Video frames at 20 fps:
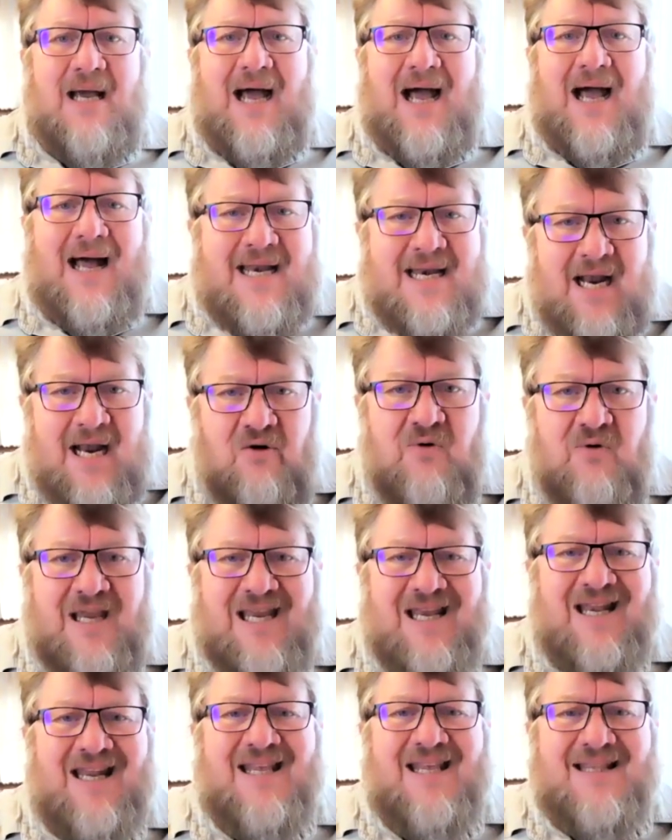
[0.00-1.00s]

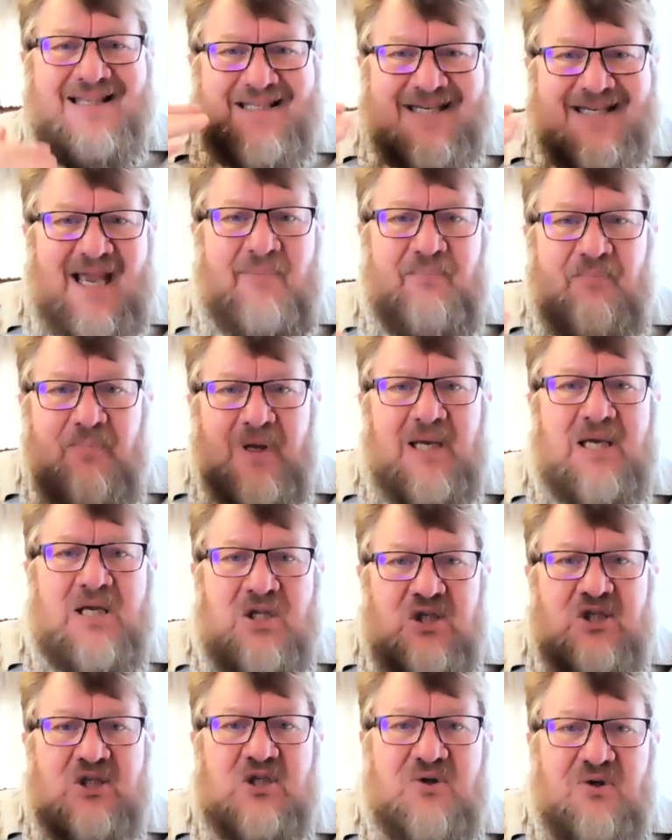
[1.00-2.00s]
unknowingly tap
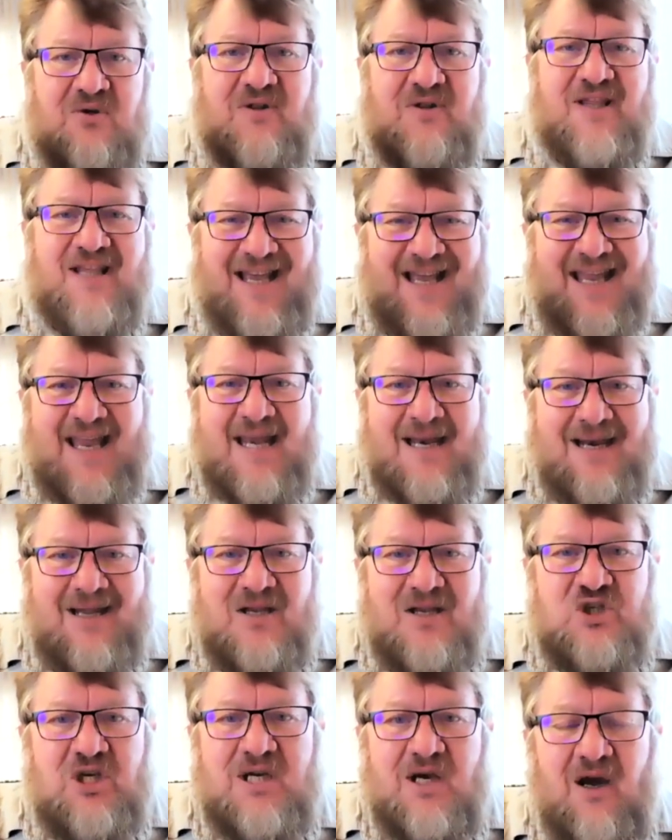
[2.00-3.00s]
into the
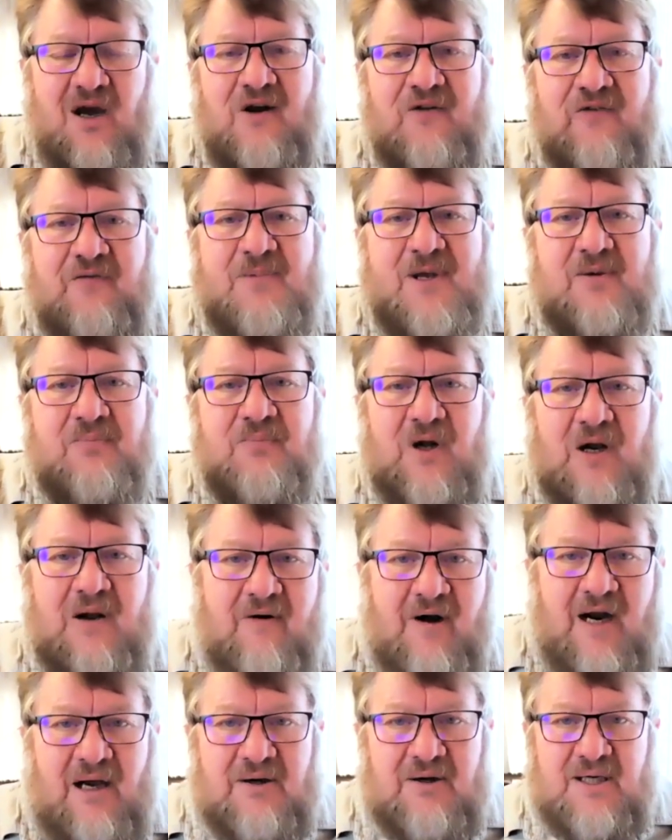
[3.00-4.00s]
energy of people
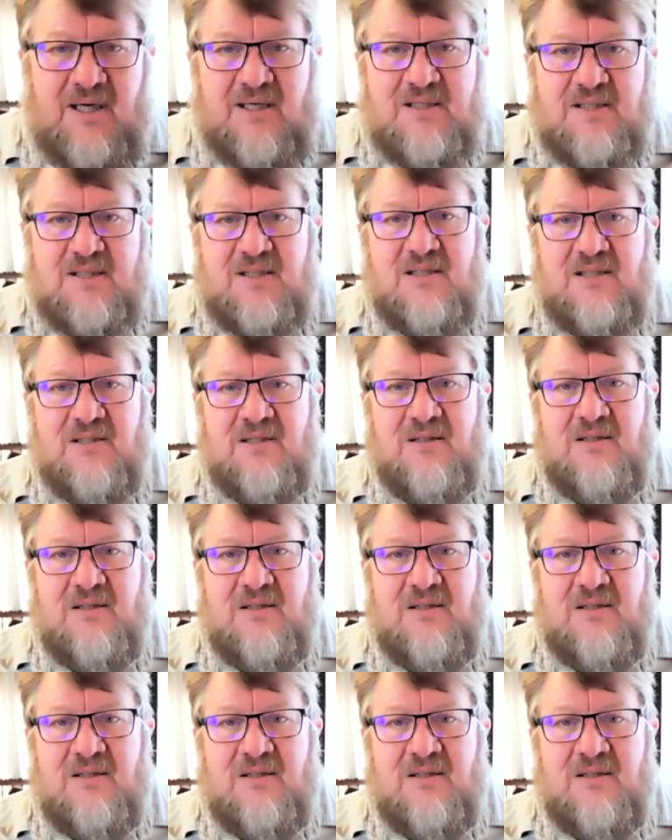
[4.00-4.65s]
around us.